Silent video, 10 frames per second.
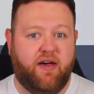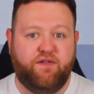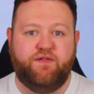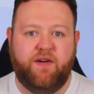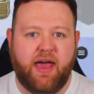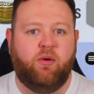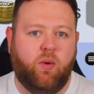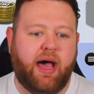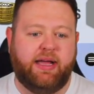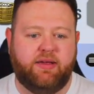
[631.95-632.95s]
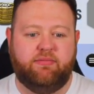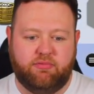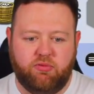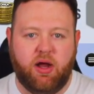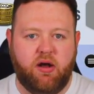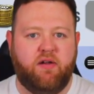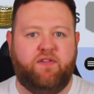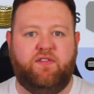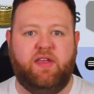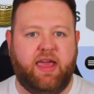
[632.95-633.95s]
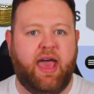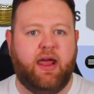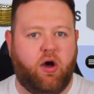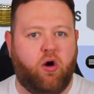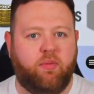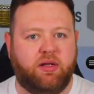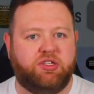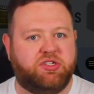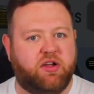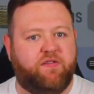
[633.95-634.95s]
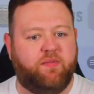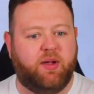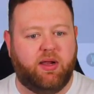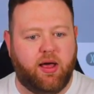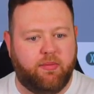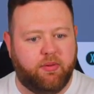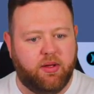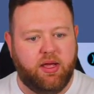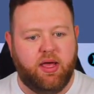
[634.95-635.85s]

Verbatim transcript: a fair whack 350k and a whole bunch of stuff from the club.